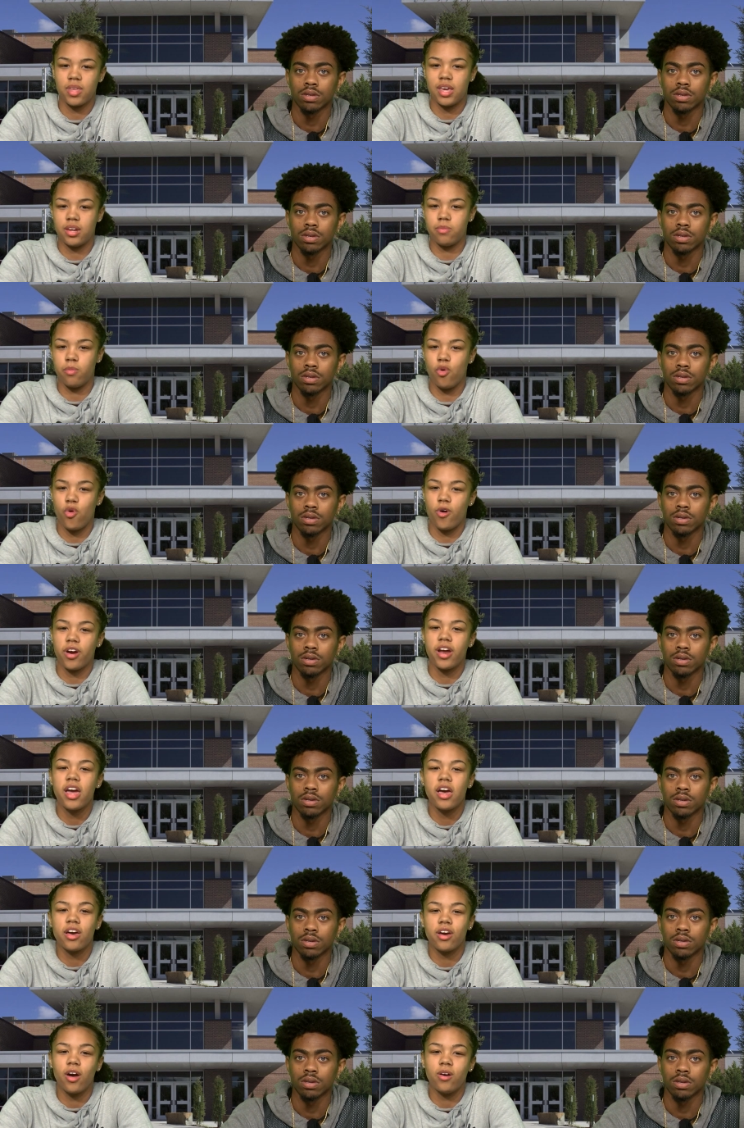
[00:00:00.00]
Speaker 1: and more.
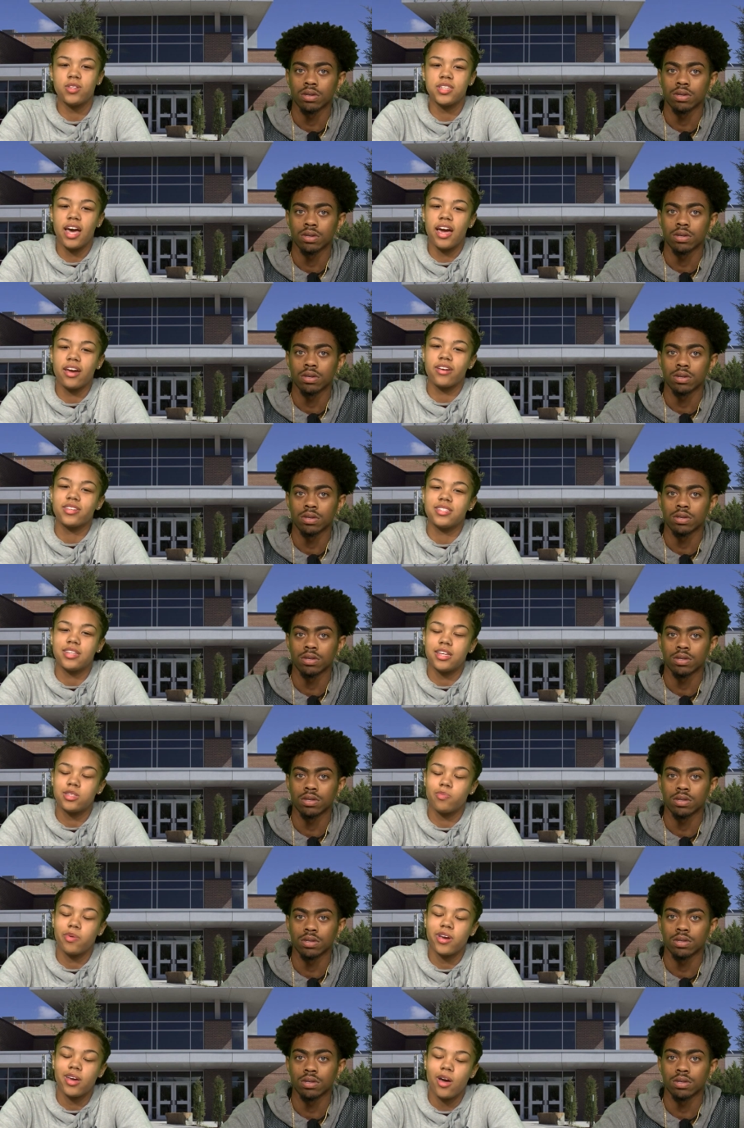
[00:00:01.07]
Go Tigers, let's
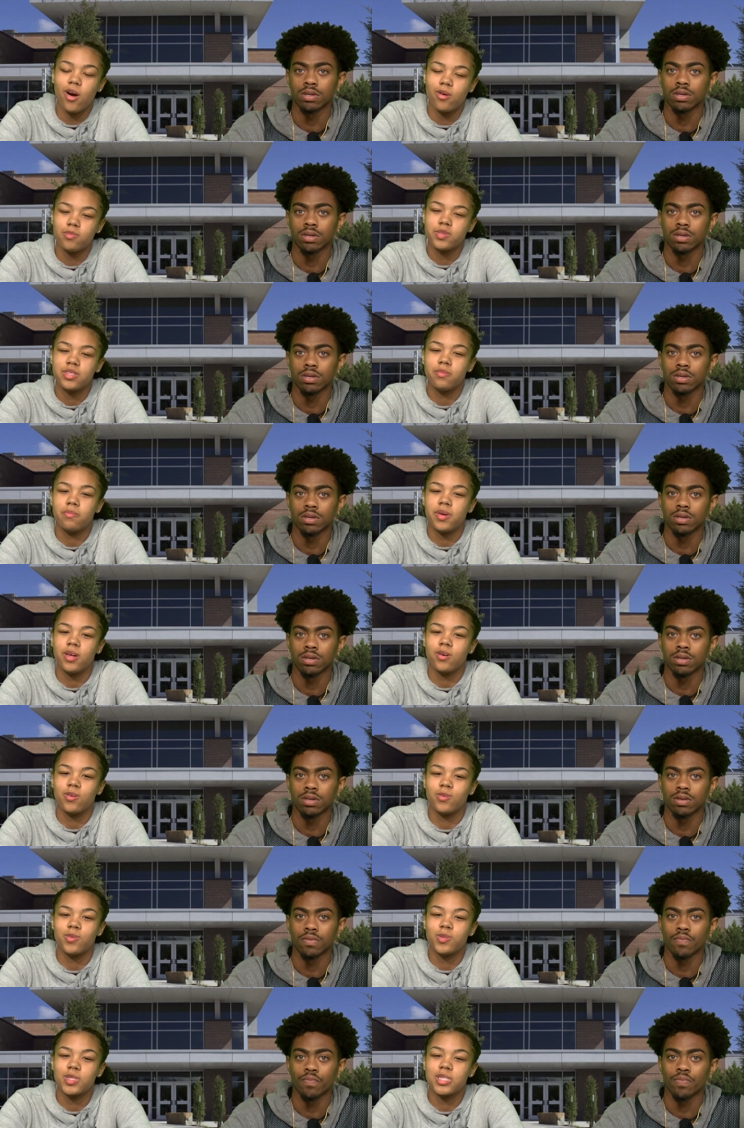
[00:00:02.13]
bring home some
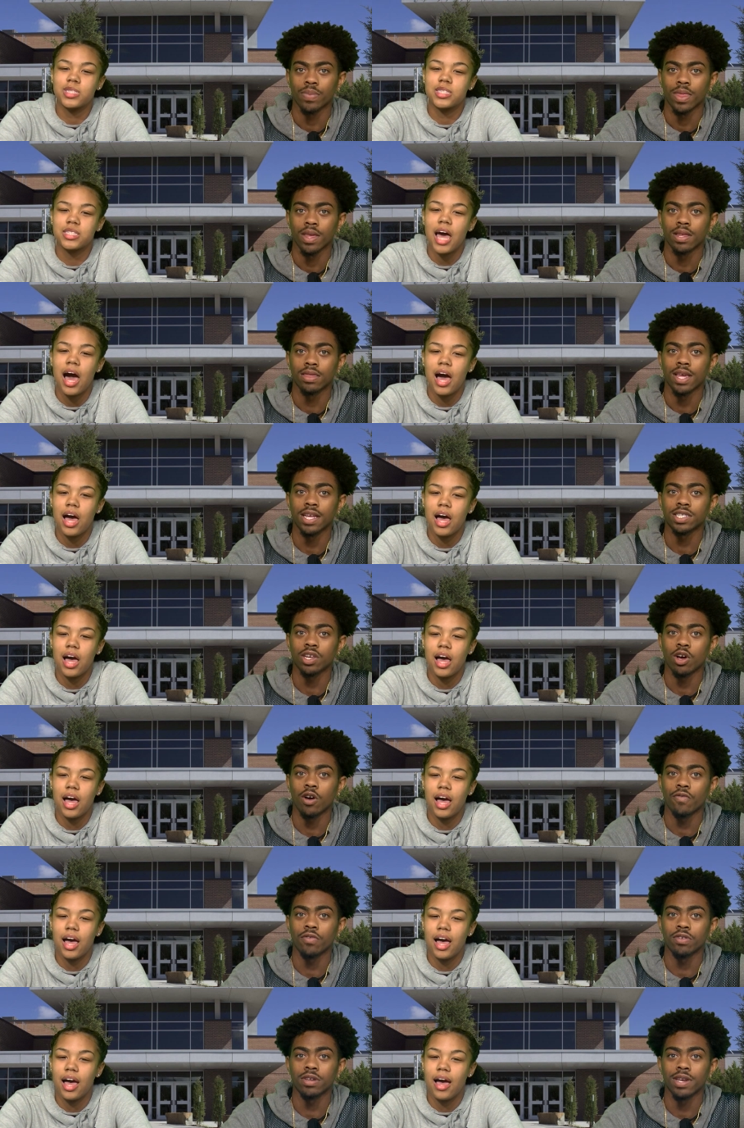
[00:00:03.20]
medals.
Speaker 2: That's all
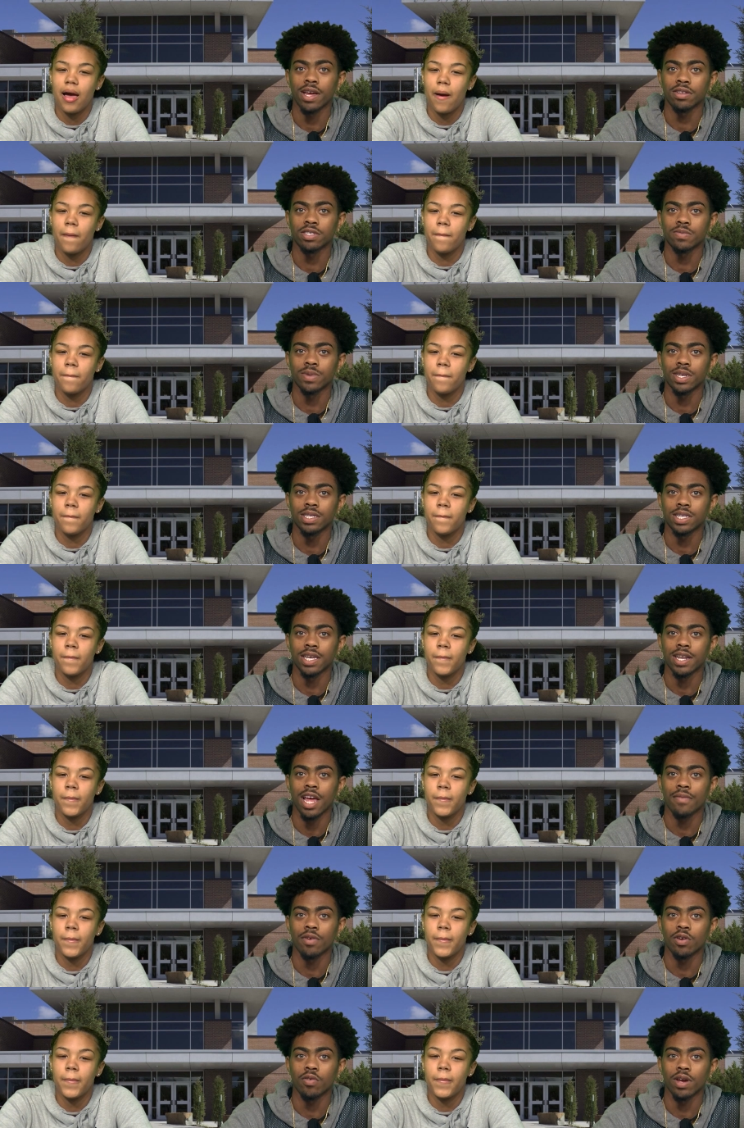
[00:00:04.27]
for announcements and
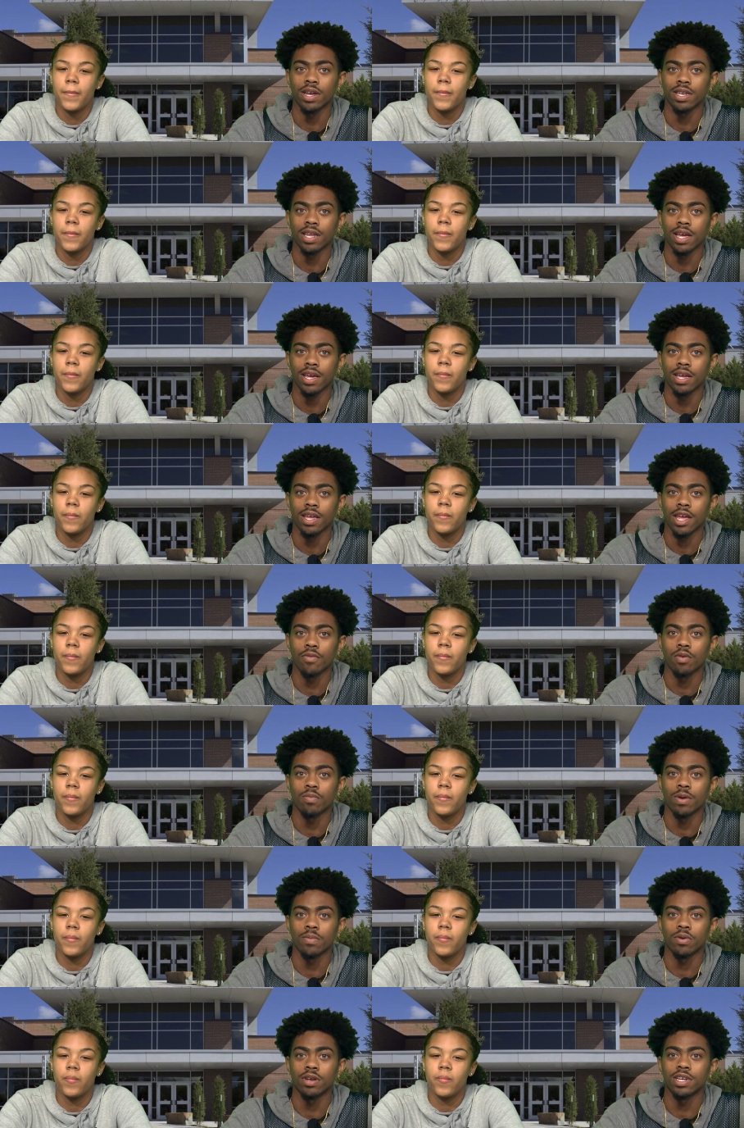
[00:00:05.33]
have a great day. And
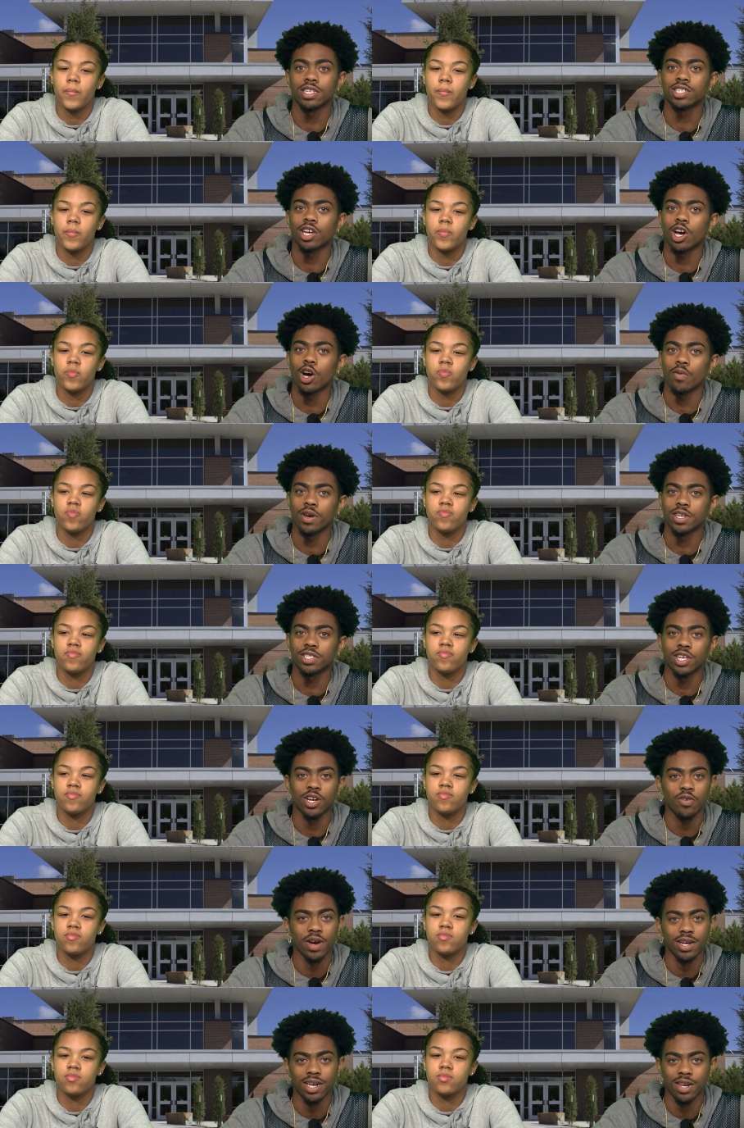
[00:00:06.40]
remember, it's always a
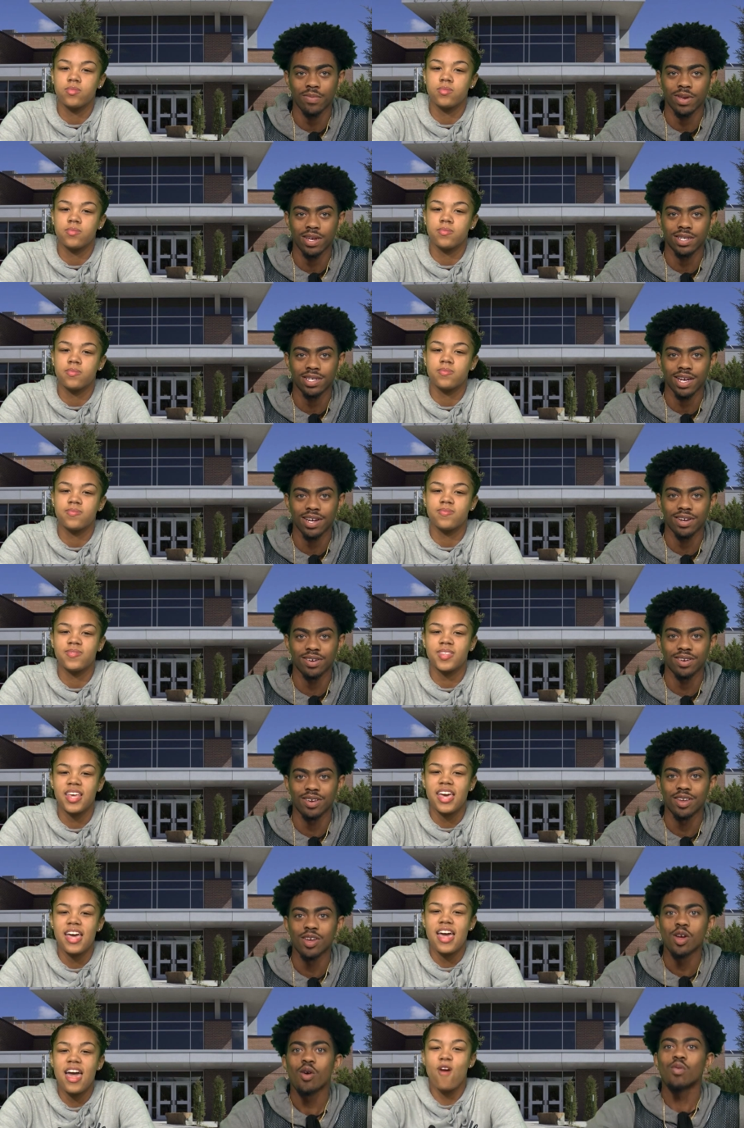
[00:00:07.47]
great day to be a tiger.
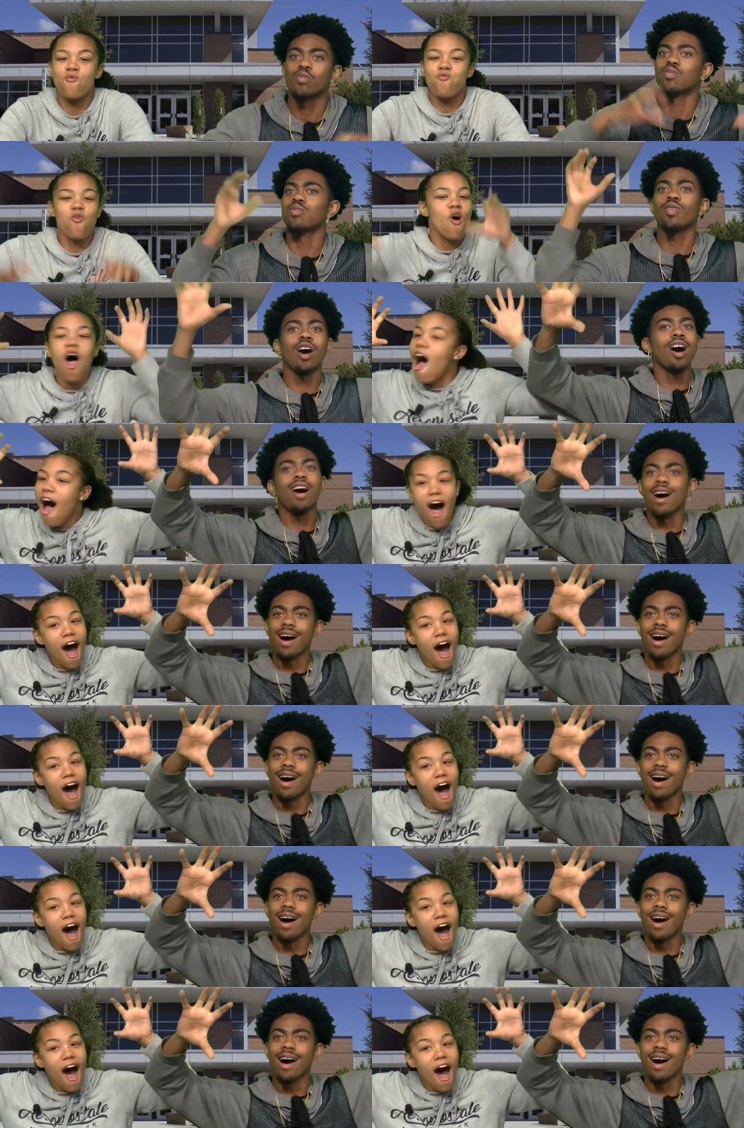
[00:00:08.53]
Speaker 1: Roar!